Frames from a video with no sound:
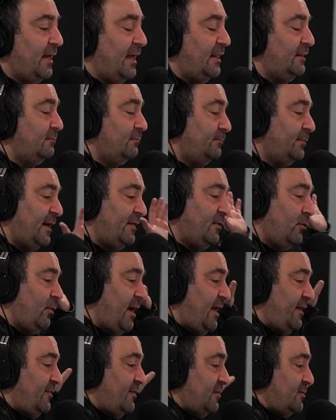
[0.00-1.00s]
And by the
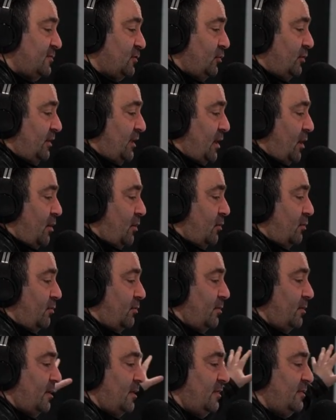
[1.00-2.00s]
way, the
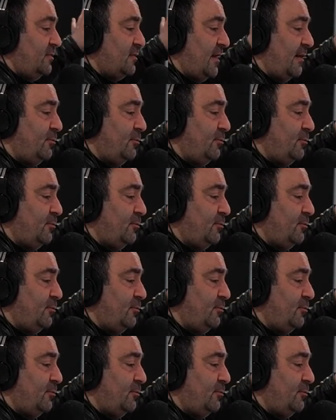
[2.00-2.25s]
studio is.